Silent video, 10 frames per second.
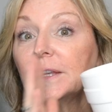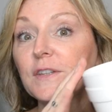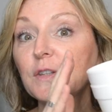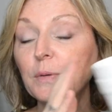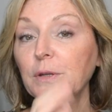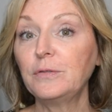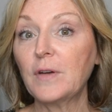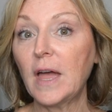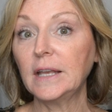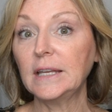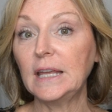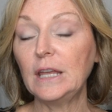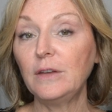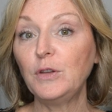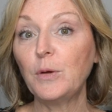this is really fun
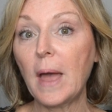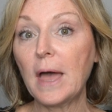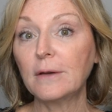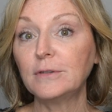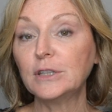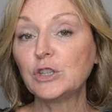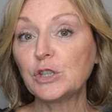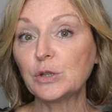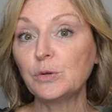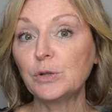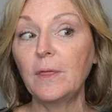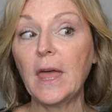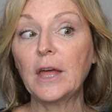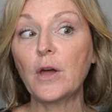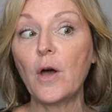if you have children
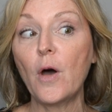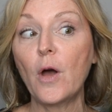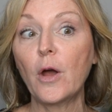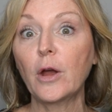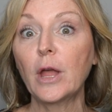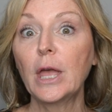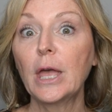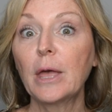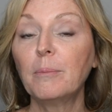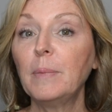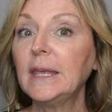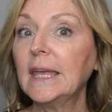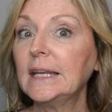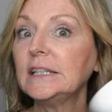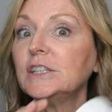that are
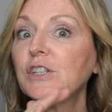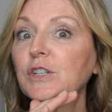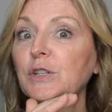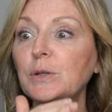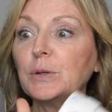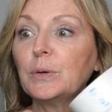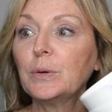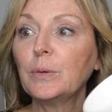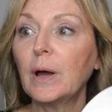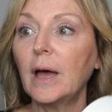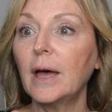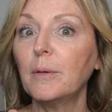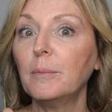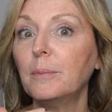beginning to um,